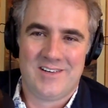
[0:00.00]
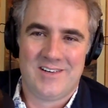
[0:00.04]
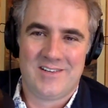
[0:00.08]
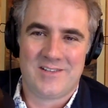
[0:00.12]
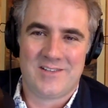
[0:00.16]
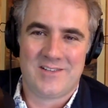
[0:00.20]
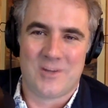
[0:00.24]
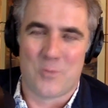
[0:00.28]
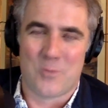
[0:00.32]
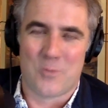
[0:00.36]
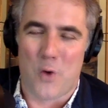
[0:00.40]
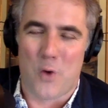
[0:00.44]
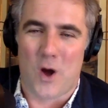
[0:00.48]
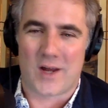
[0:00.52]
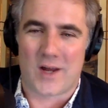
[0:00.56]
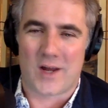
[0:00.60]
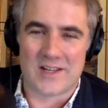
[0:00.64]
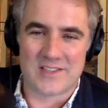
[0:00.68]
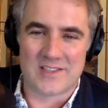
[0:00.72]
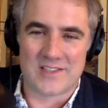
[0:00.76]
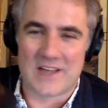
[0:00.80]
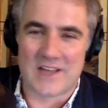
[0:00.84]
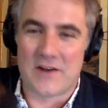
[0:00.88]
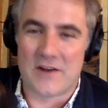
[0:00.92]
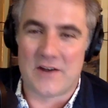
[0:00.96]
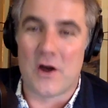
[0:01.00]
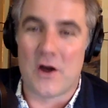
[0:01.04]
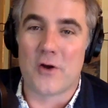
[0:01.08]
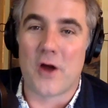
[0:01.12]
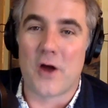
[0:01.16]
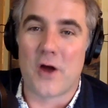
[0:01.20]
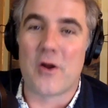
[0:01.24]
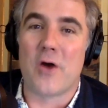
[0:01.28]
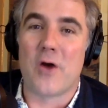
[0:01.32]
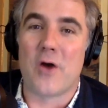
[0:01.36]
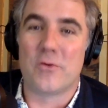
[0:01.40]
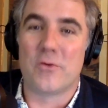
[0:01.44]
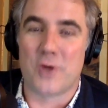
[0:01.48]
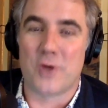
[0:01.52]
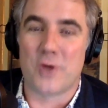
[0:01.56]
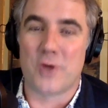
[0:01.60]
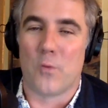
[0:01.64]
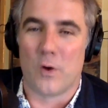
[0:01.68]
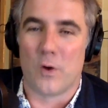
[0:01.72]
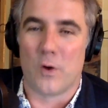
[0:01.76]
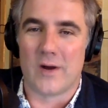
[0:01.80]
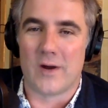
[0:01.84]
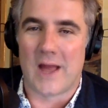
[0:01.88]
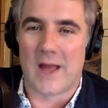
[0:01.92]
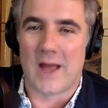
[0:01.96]
to walk and say, no, no, no, don't
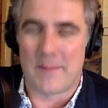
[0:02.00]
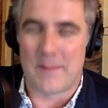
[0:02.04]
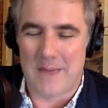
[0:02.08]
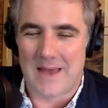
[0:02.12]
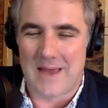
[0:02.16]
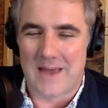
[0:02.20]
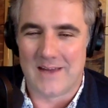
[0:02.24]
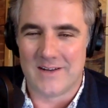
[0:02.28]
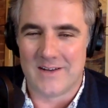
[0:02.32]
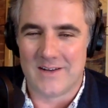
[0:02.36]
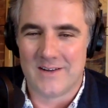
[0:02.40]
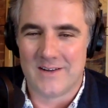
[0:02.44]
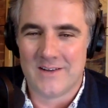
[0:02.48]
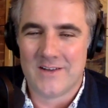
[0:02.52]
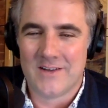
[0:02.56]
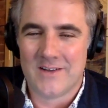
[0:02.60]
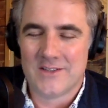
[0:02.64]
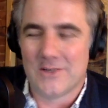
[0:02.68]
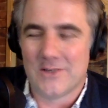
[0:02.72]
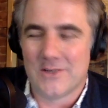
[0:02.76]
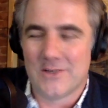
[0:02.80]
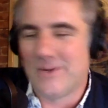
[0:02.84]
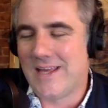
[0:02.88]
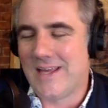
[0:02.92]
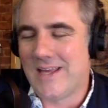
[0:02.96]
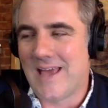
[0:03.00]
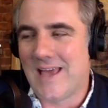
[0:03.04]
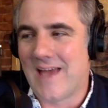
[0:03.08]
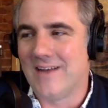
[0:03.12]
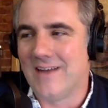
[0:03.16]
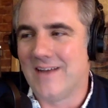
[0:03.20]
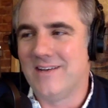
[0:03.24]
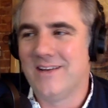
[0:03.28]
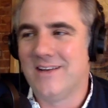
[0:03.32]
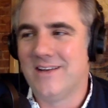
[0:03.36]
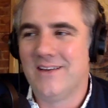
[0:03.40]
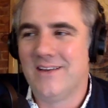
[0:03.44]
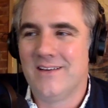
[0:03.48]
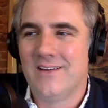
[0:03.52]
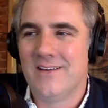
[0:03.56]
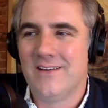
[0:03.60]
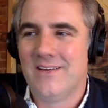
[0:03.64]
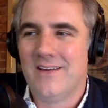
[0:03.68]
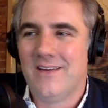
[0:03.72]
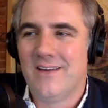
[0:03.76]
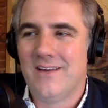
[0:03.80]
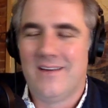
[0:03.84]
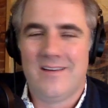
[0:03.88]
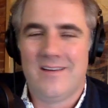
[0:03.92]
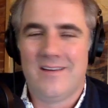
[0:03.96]
worry, I paid. So in the end,
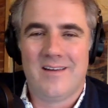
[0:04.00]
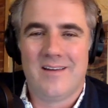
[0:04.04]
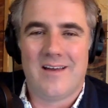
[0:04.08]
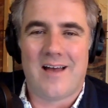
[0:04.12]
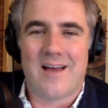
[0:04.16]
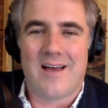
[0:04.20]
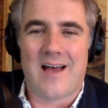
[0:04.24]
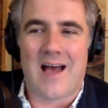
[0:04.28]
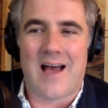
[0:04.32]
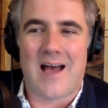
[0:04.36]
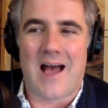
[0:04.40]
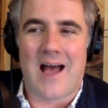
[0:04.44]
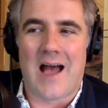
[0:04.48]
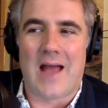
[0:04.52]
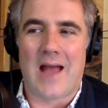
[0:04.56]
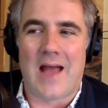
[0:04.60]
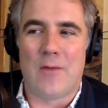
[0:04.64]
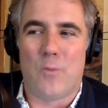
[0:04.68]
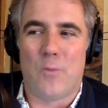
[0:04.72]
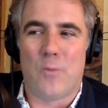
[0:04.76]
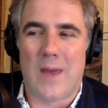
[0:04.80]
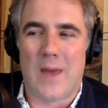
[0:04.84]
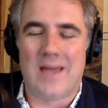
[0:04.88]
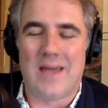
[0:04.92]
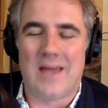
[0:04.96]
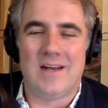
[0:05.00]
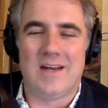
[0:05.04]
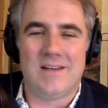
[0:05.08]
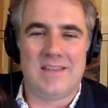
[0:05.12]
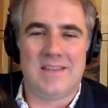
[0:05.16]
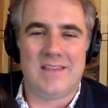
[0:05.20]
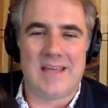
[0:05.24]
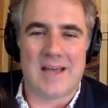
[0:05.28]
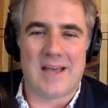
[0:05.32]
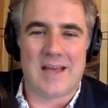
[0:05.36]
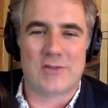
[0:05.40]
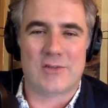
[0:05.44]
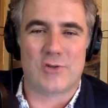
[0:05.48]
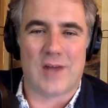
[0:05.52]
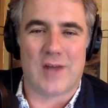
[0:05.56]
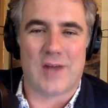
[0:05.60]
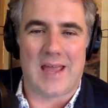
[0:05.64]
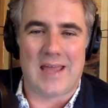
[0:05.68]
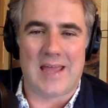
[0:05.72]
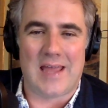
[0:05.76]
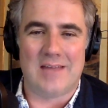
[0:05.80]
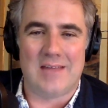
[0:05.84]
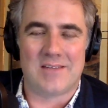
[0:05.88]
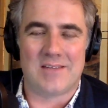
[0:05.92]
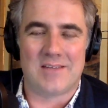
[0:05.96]
I waited the extra
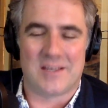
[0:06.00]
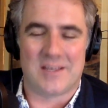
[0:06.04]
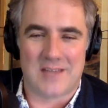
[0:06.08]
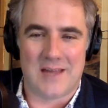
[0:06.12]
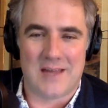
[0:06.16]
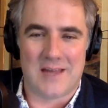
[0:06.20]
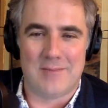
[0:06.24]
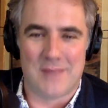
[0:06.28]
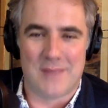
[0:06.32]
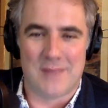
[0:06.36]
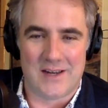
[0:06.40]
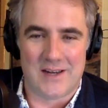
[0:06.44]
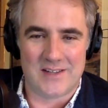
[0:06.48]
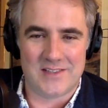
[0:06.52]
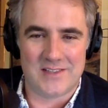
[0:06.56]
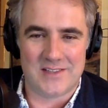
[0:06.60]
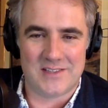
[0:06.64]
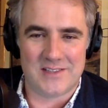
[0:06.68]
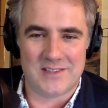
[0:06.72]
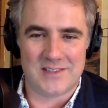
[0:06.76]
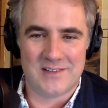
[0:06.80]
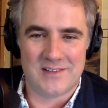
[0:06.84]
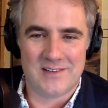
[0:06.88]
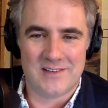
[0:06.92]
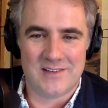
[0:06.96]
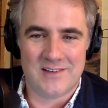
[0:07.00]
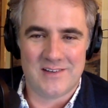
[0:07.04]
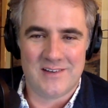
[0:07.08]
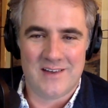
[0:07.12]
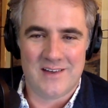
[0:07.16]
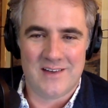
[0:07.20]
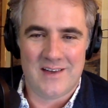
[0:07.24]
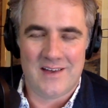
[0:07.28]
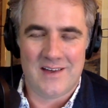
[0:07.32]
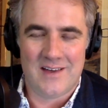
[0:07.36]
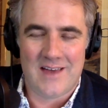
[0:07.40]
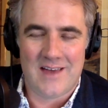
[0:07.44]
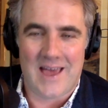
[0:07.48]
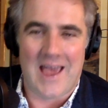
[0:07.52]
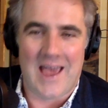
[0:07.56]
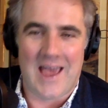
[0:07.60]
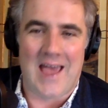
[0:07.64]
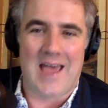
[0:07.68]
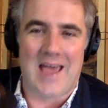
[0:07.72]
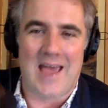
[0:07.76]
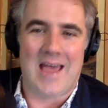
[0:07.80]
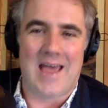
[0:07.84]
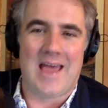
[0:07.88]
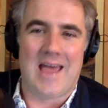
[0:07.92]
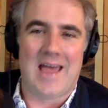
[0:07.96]
eight to 10 minutes
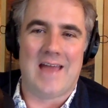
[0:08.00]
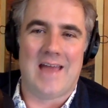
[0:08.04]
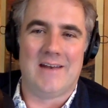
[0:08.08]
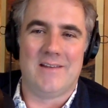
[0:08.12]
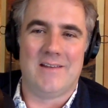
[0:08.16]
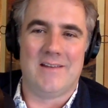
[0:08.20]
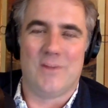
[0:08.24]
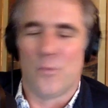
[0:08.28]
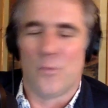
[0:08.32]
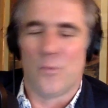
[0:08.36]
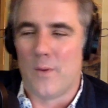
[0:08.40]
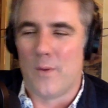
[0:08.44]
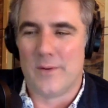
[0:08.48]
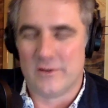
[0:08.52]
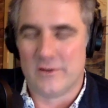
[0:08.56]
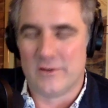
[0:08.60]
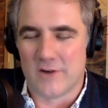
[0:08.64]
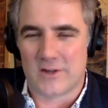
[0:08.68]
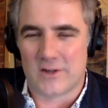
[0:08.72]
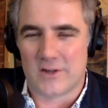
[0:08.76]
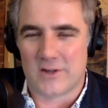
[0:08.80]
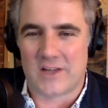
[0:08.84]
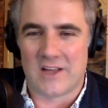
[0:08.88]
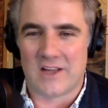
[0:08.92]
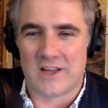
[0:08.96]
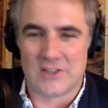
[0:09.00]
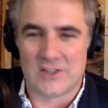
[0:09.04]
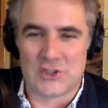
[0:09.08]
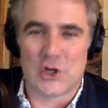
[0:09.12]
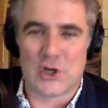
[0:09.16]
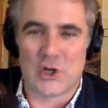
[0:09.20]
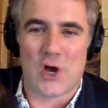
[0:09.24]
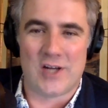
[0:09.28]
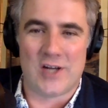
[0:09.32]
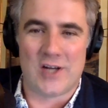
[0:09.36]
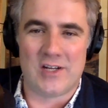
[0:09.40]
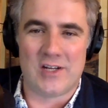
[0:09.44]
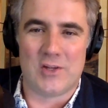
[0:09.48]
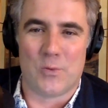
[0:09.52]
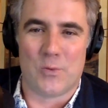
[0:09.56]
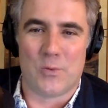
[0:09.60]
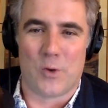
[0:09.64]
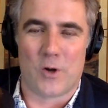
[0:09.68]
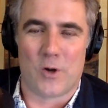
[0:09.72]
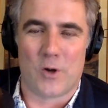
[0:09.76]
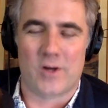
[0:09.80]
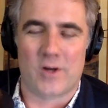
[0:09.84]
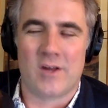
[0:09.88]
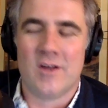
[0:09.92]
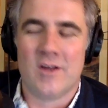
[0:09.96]
and the woman looked and saw I did the
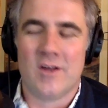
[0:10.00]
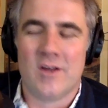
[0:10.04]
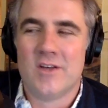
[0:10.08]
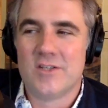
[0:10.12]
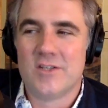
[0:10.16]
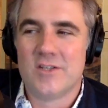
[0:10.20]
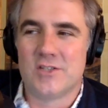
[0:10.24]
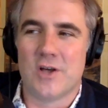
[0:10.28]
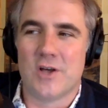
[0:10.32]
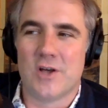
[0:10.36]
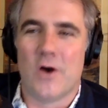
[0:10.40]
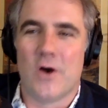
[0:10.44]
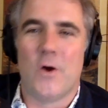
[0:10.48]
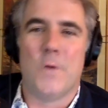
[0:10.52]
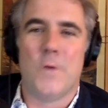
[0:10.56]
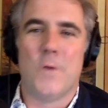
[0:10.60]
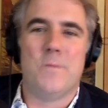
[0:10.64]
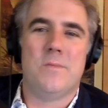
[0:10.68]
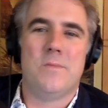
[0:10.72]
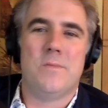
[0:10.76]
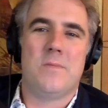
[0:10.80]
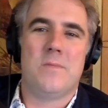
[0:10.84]
work. So